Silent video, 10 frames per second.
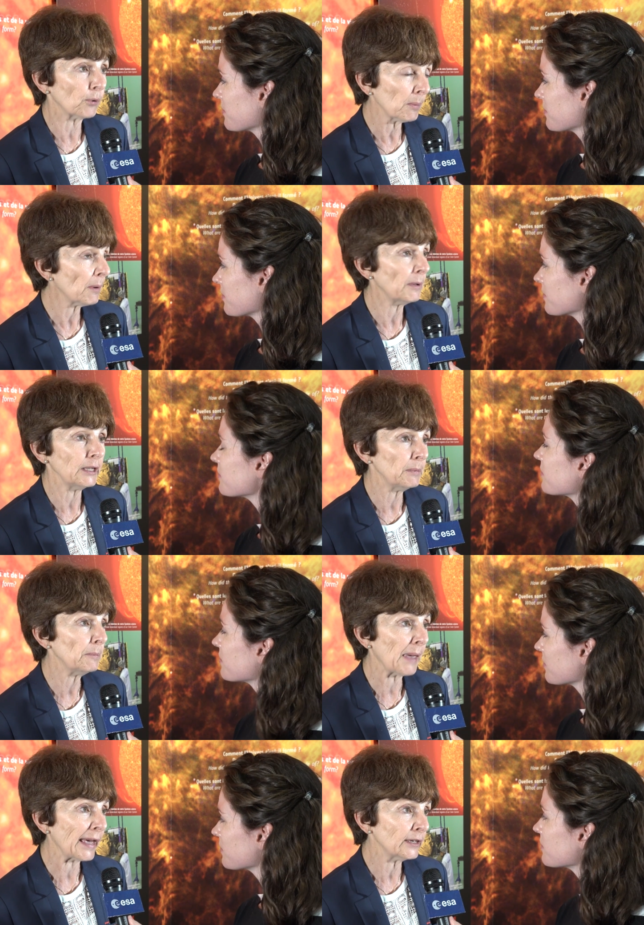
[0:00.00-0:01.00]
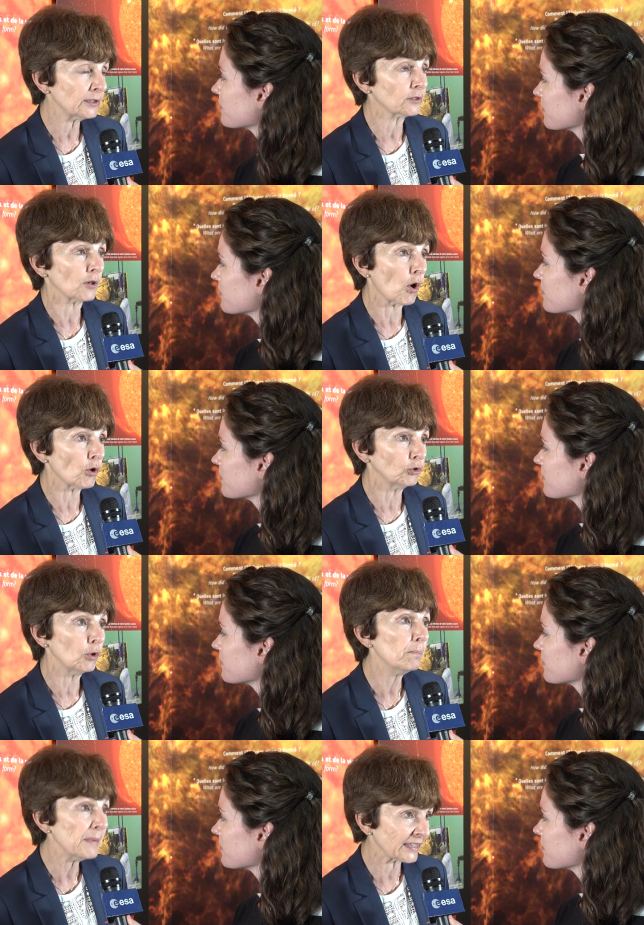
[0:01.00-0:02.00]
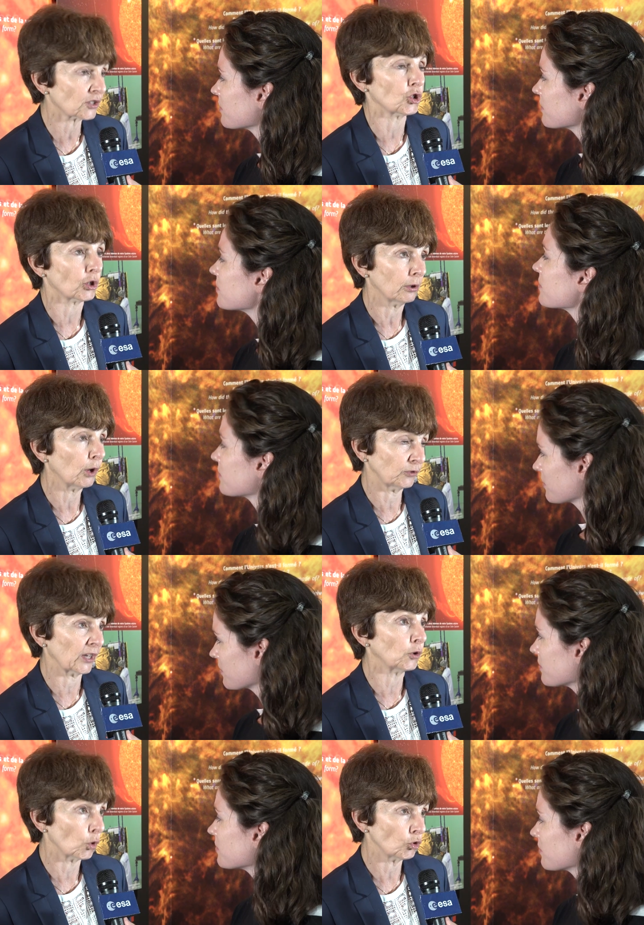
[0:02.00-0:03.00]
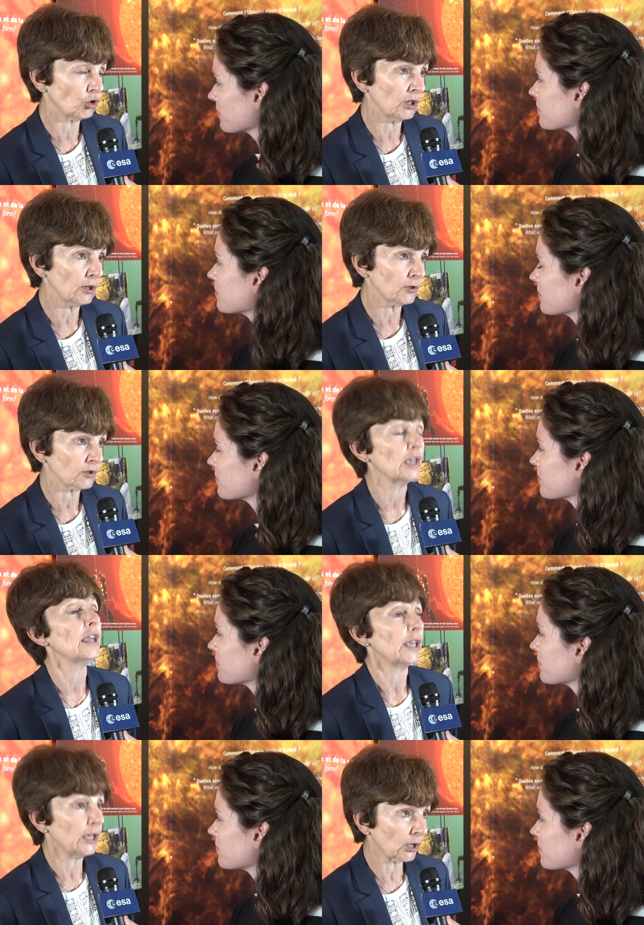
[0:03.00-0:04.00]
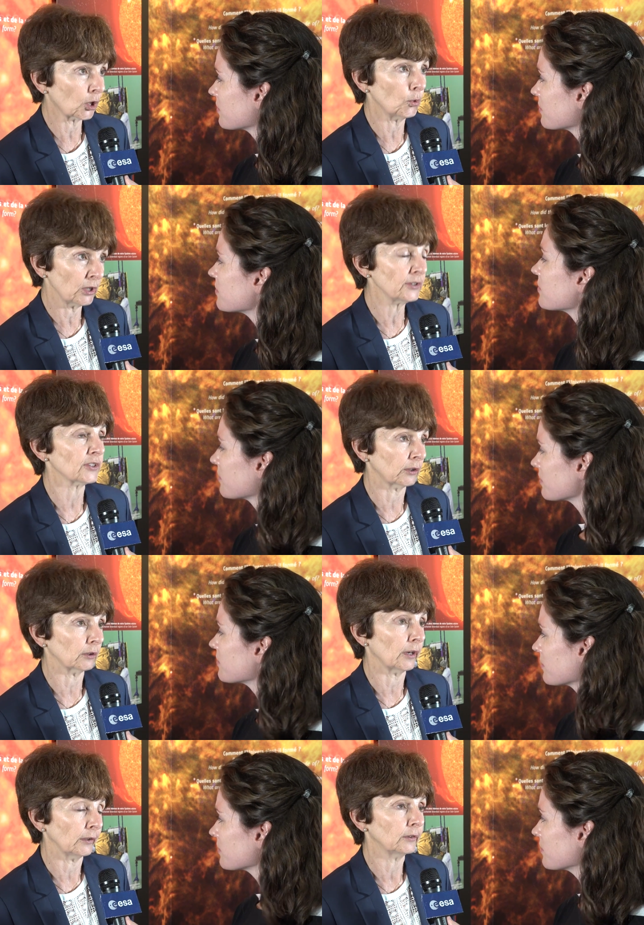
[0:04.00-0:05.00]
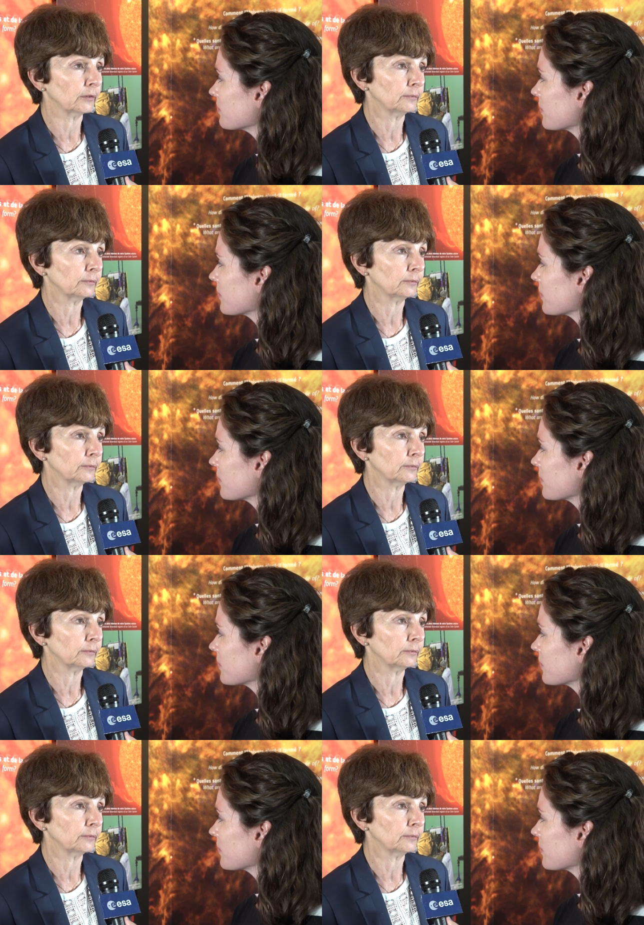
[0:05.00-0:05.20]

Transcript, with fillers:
Speaker 1: probably be based on a mixture of technologies, including satellites.